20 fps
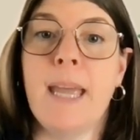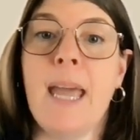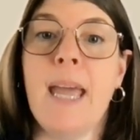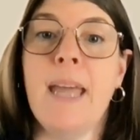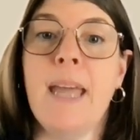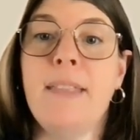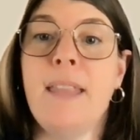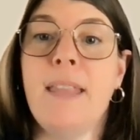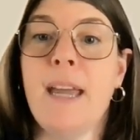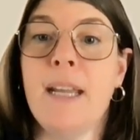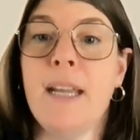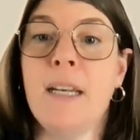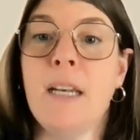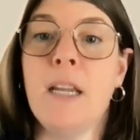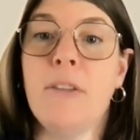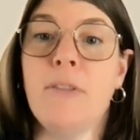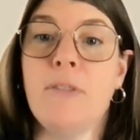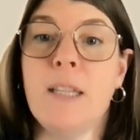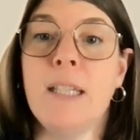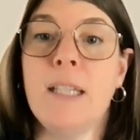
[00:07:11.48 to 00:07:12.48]
And then
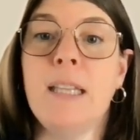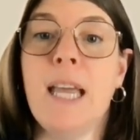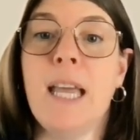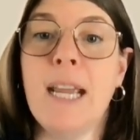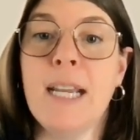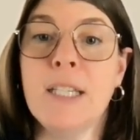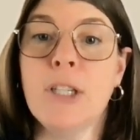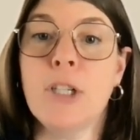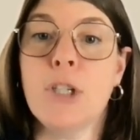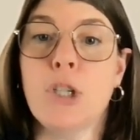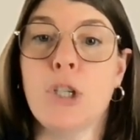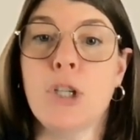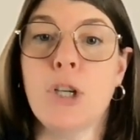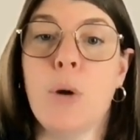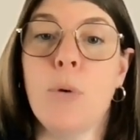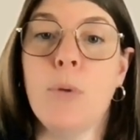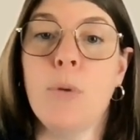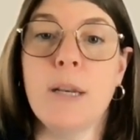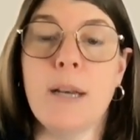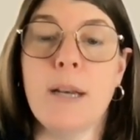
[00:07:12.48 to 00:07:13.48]
if they'd like to
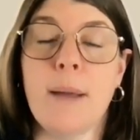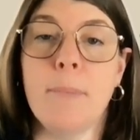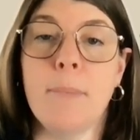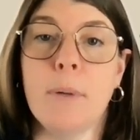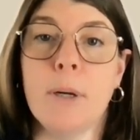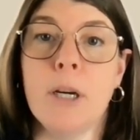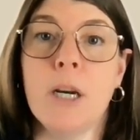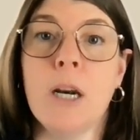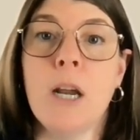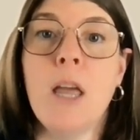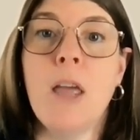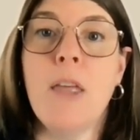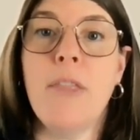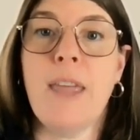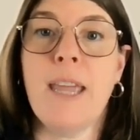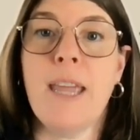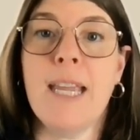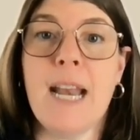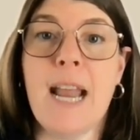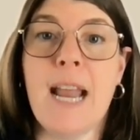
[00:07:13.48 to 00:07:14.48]
show the number,
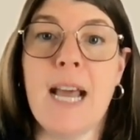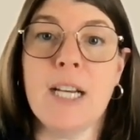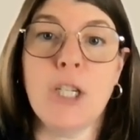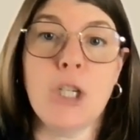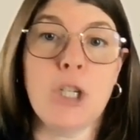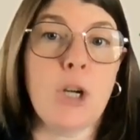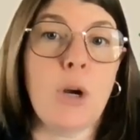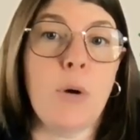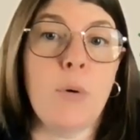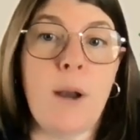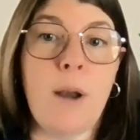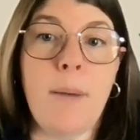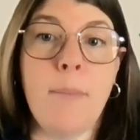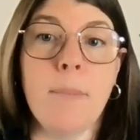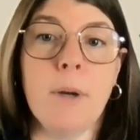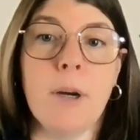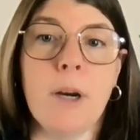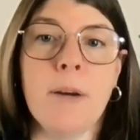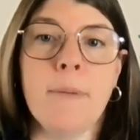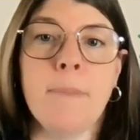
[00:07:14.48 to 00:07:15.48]
they can add show
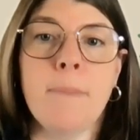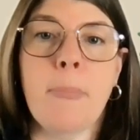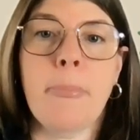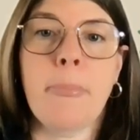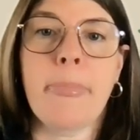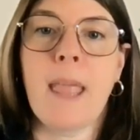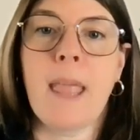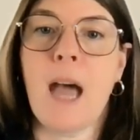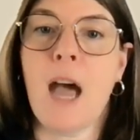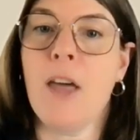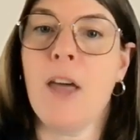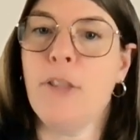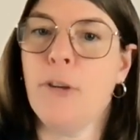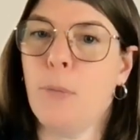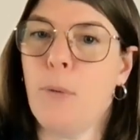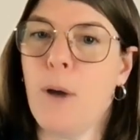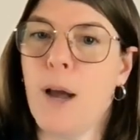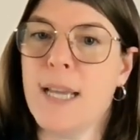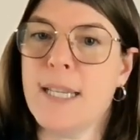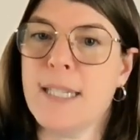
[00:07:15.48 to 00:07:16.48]
number.
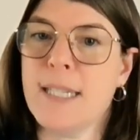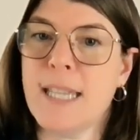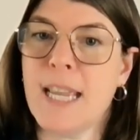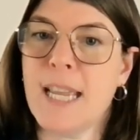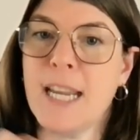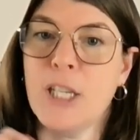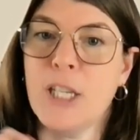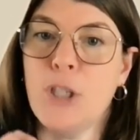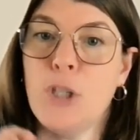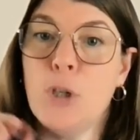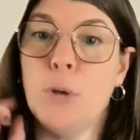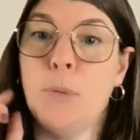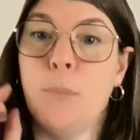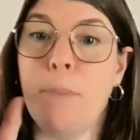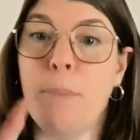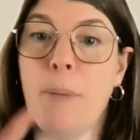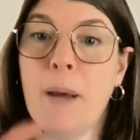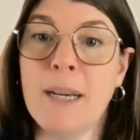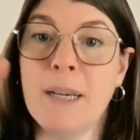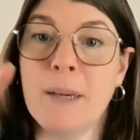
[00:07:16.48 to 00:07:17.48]
Otherwise, they could do
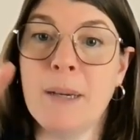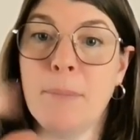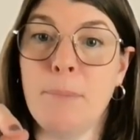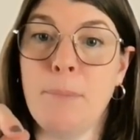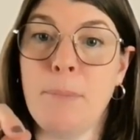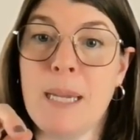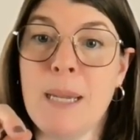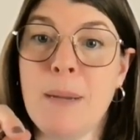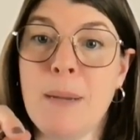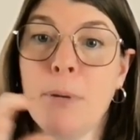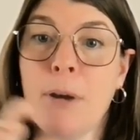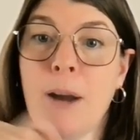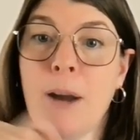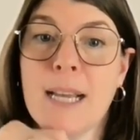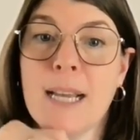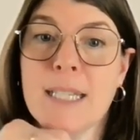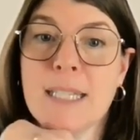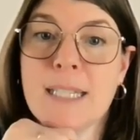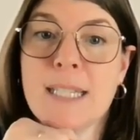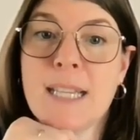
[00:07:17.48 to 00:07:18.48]
button B
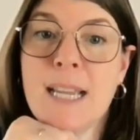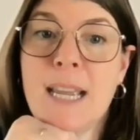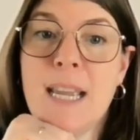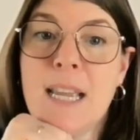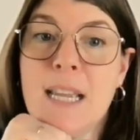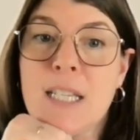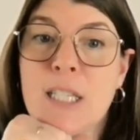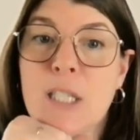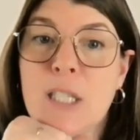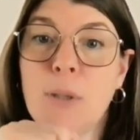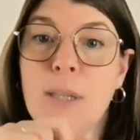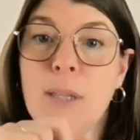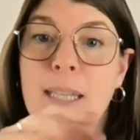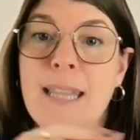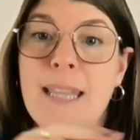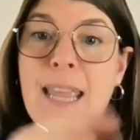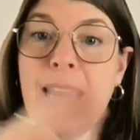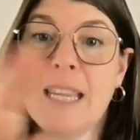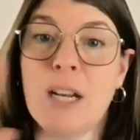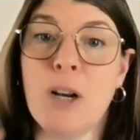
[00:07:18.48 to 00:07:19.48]
press so
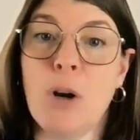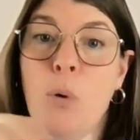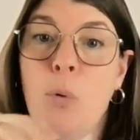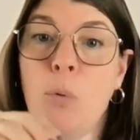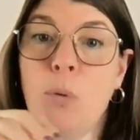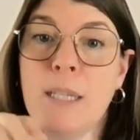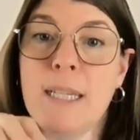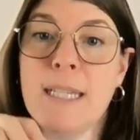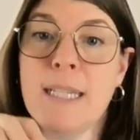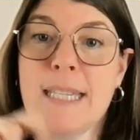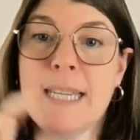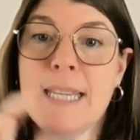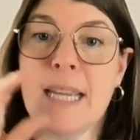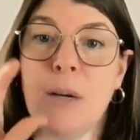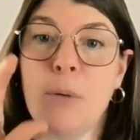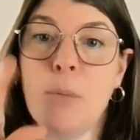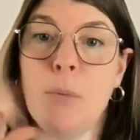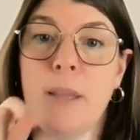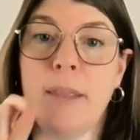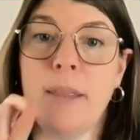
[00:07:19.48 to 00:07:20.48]
that they can only see
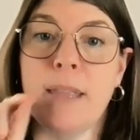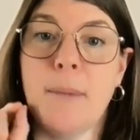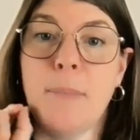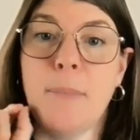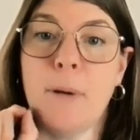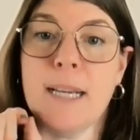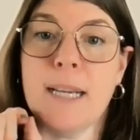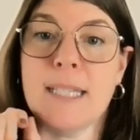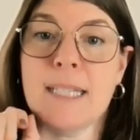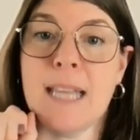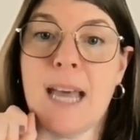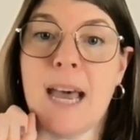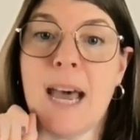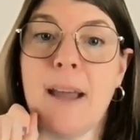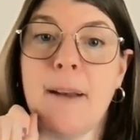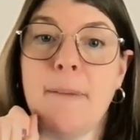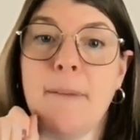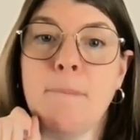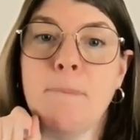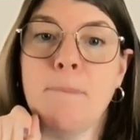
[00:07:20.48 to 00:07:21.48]
it when they press that.